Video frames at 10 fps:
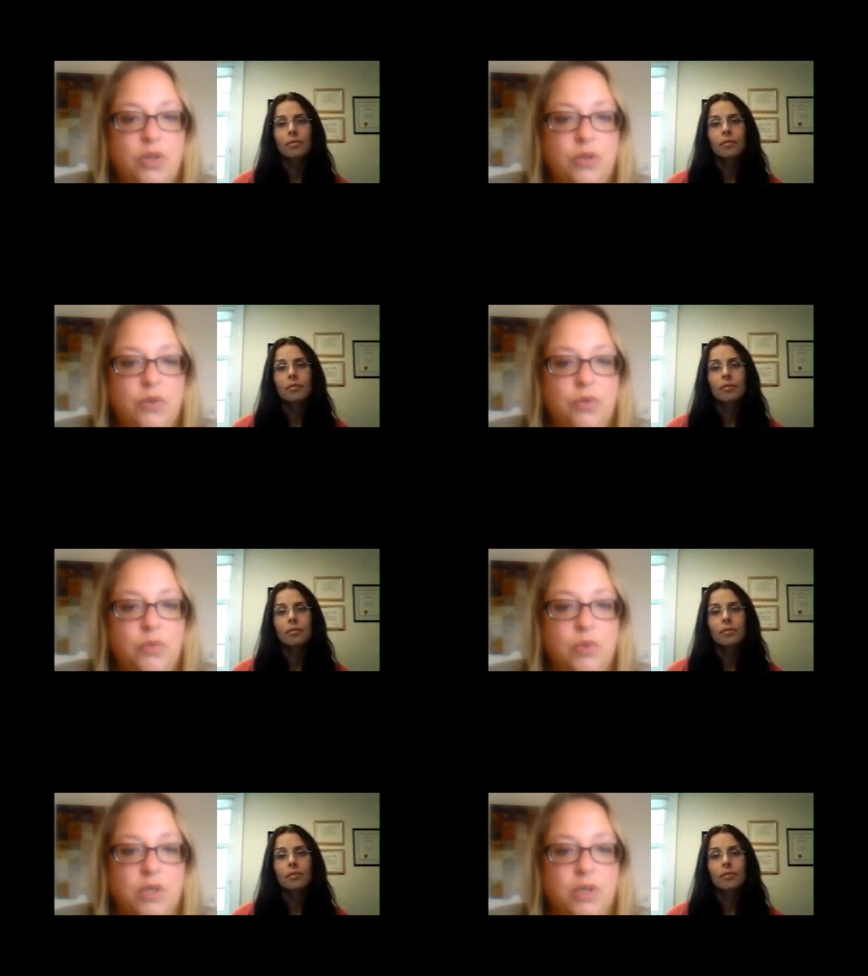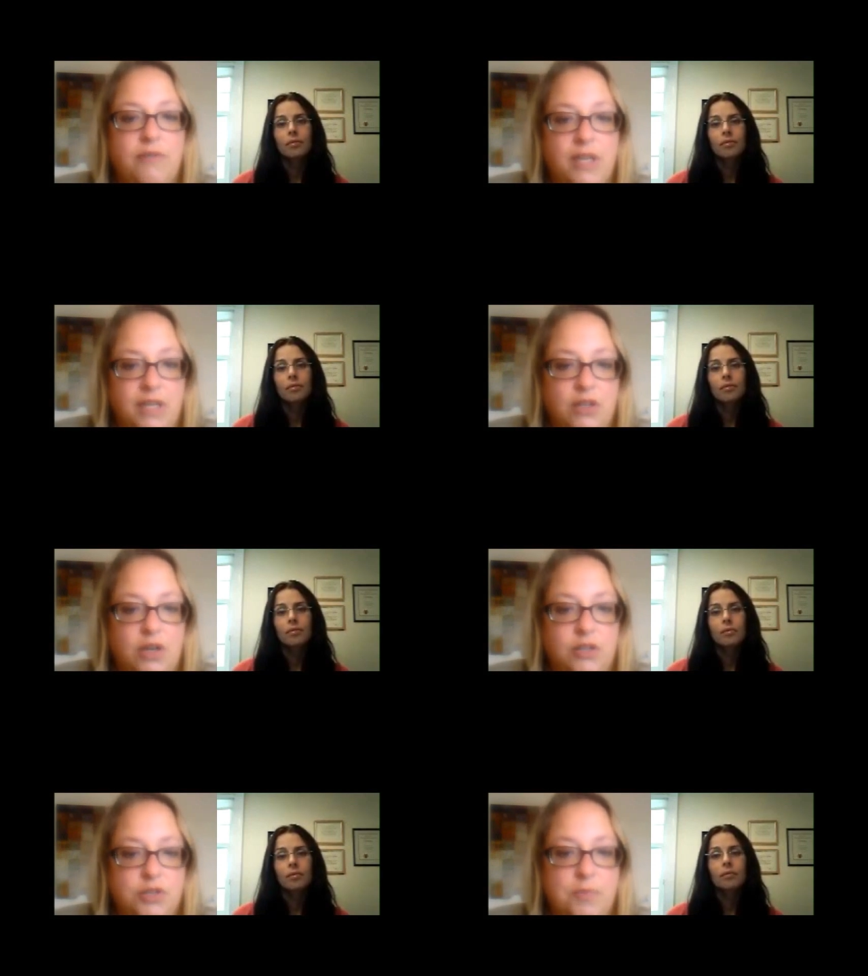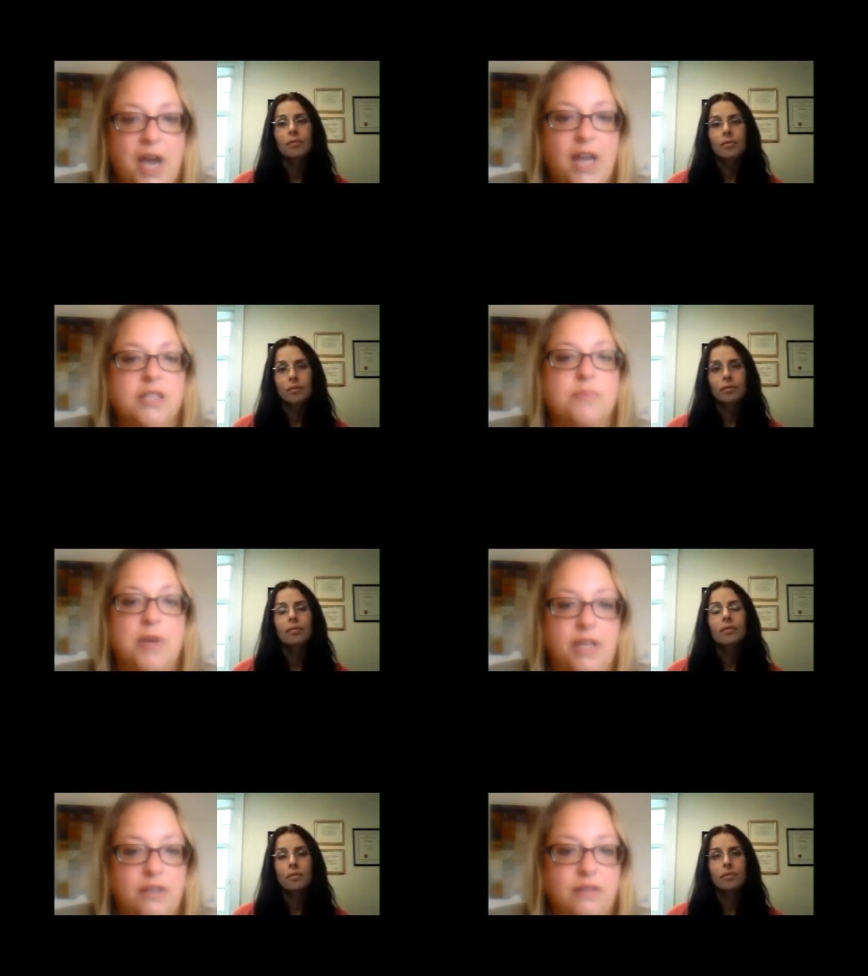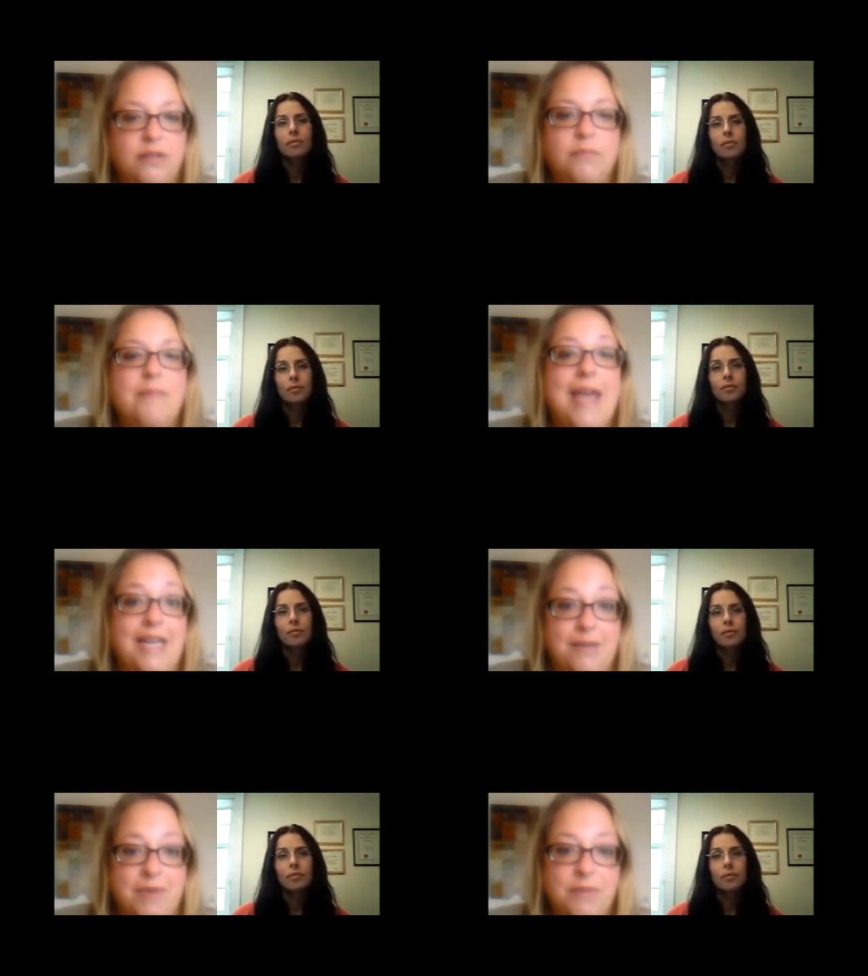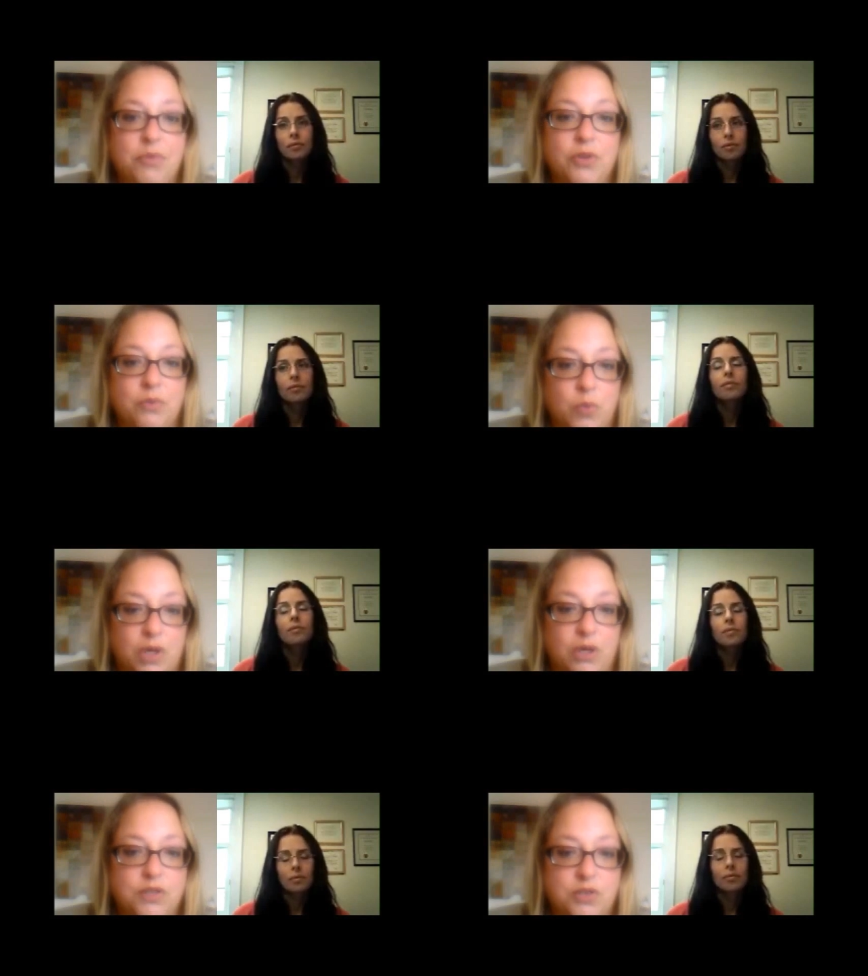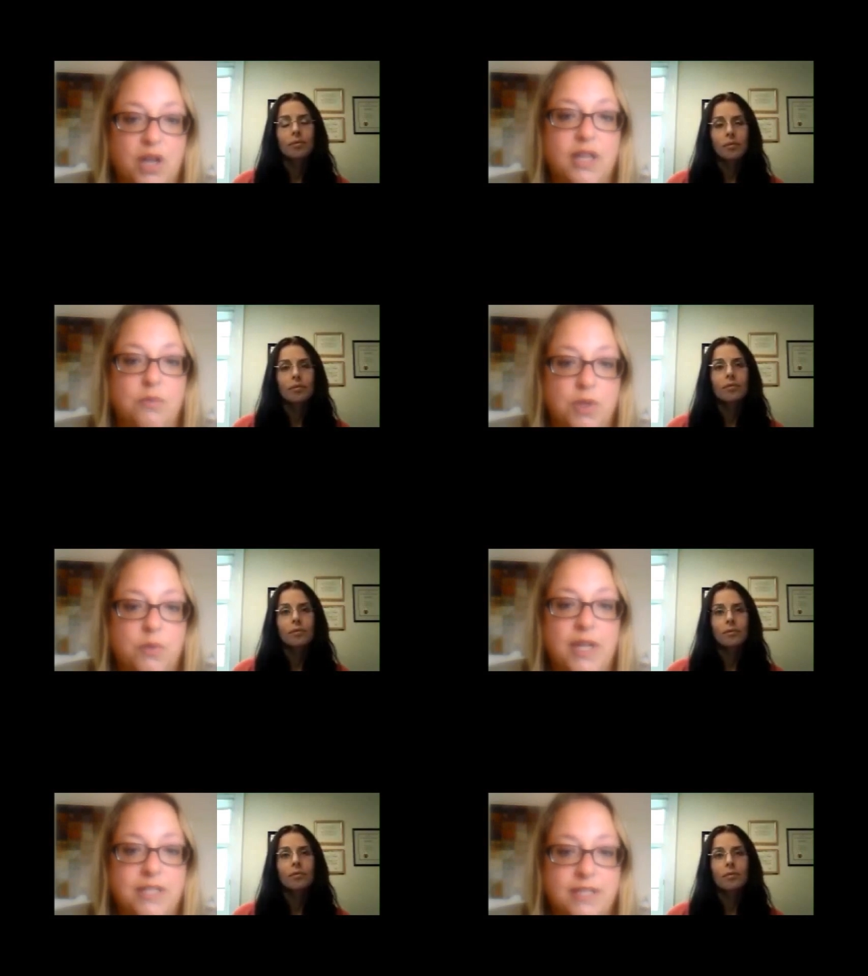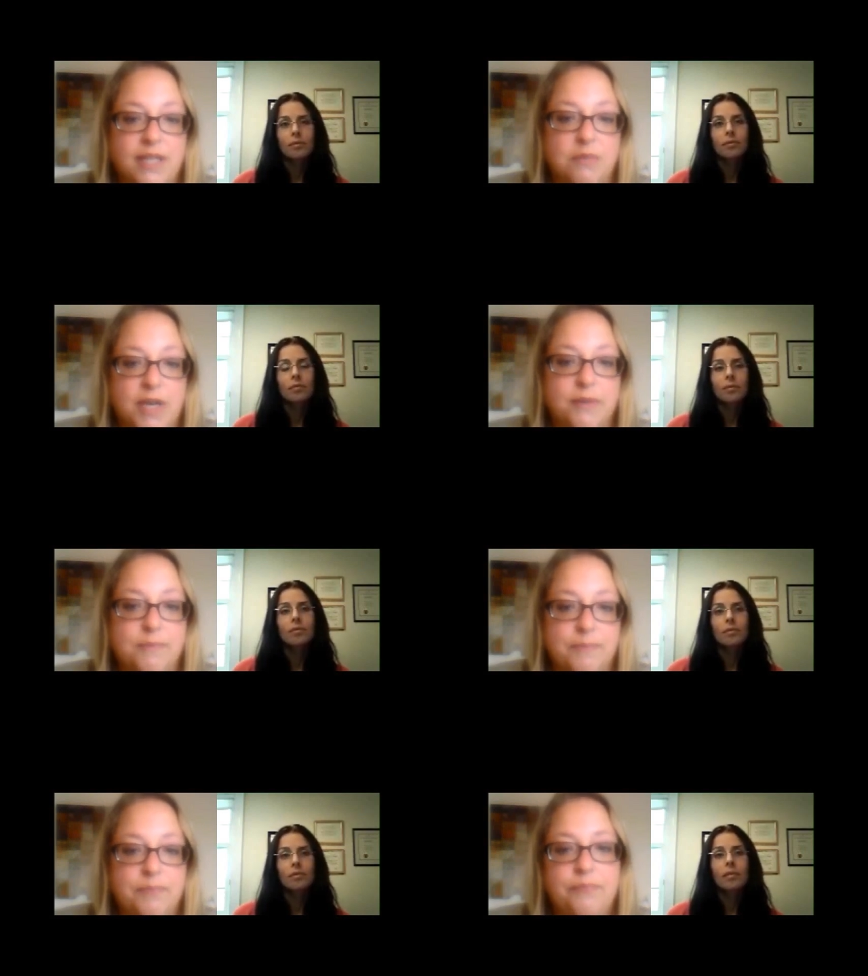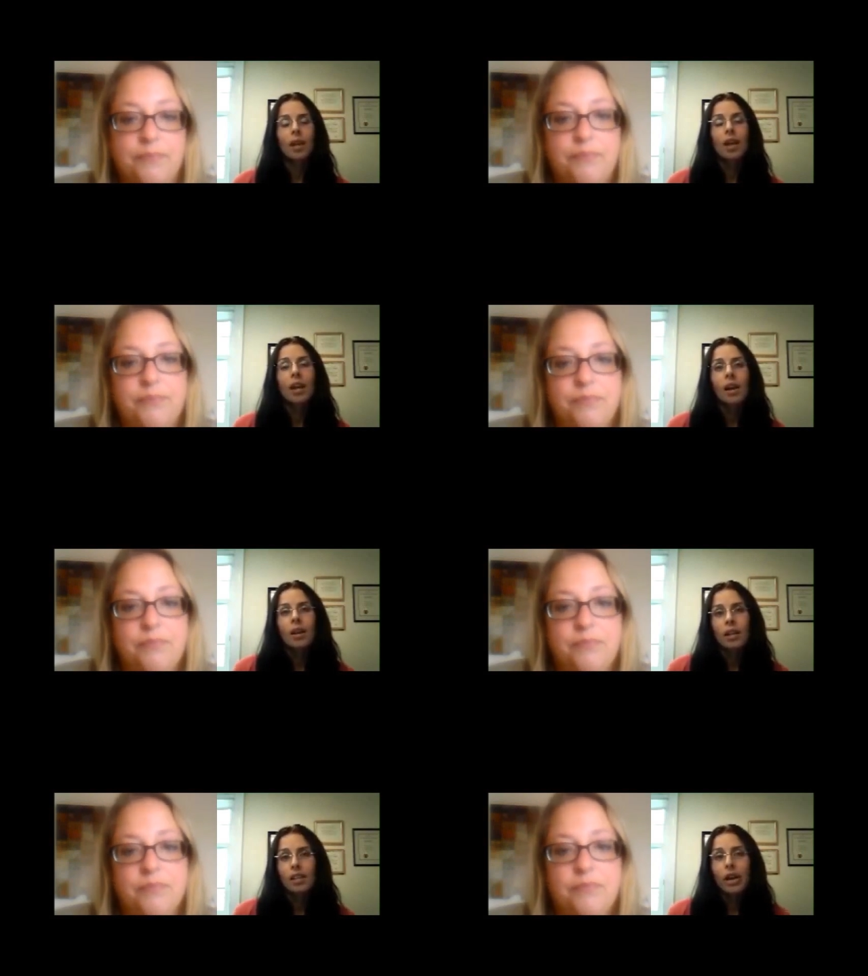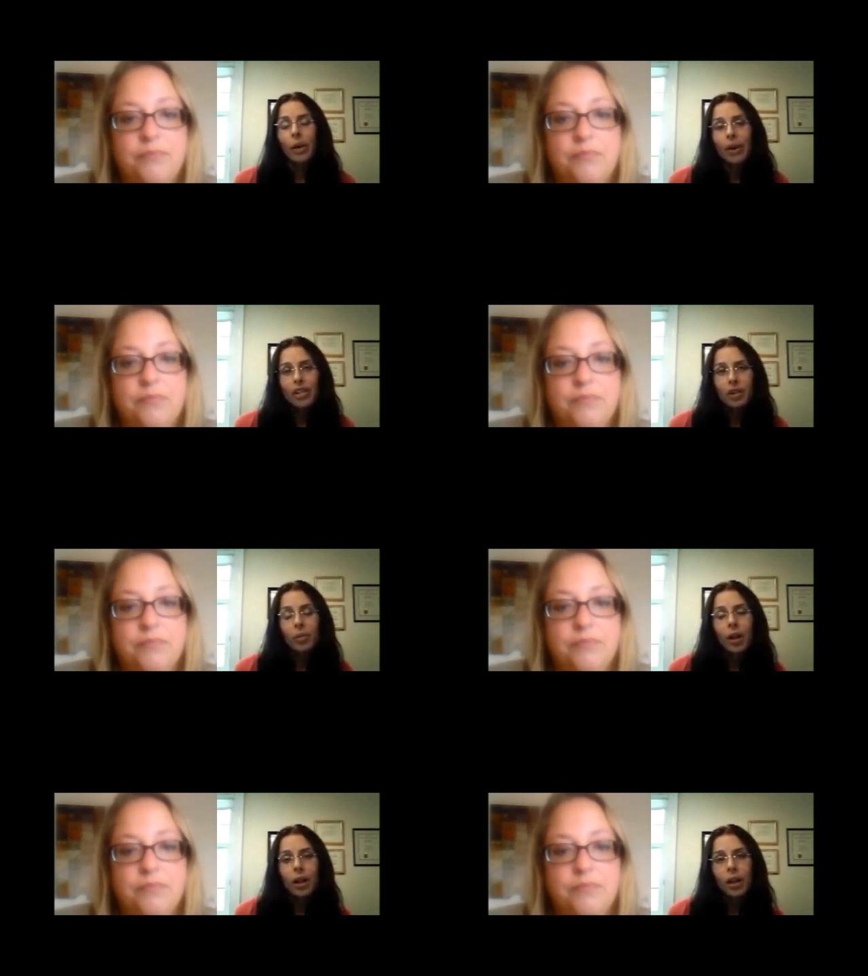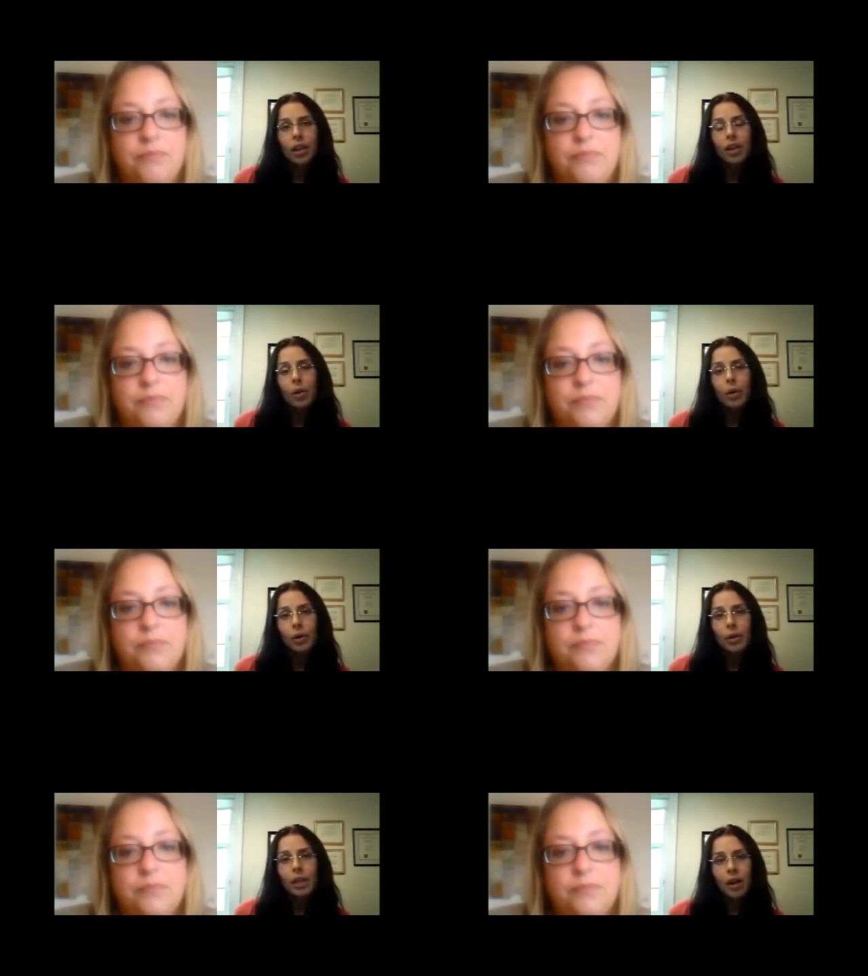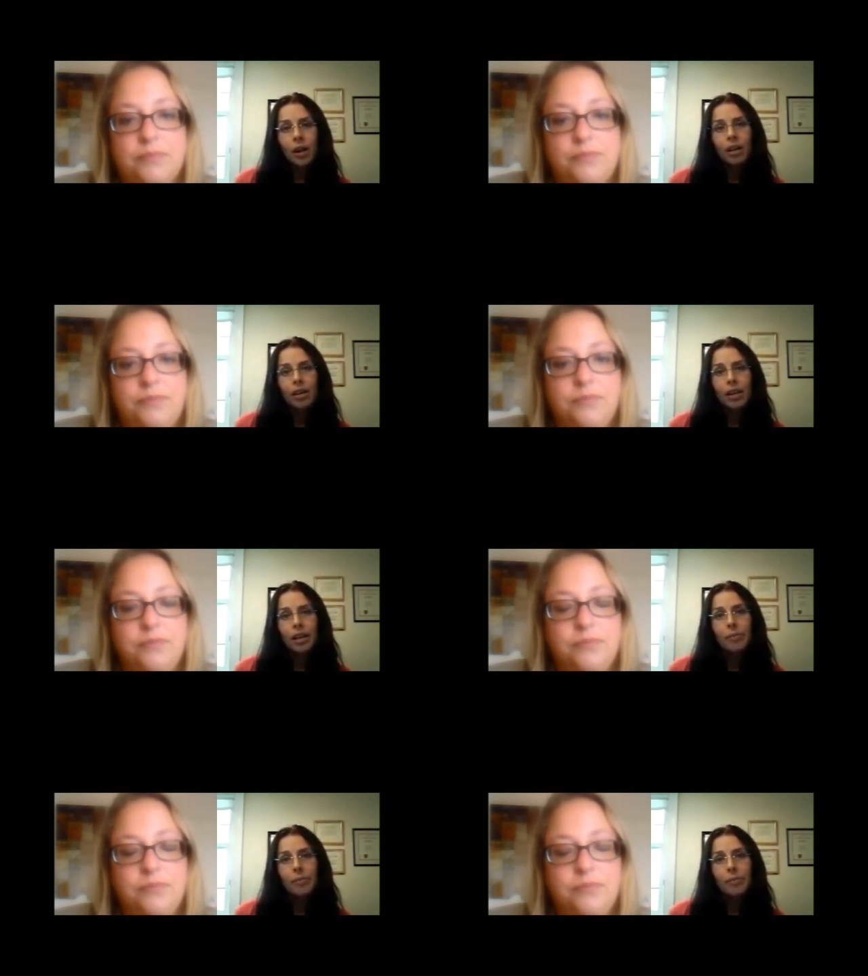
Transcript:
Speaker 1: were living in larger bodies, but many people were struggling with weight stigma?
Speaker 2: That's a great question. Well, early on in my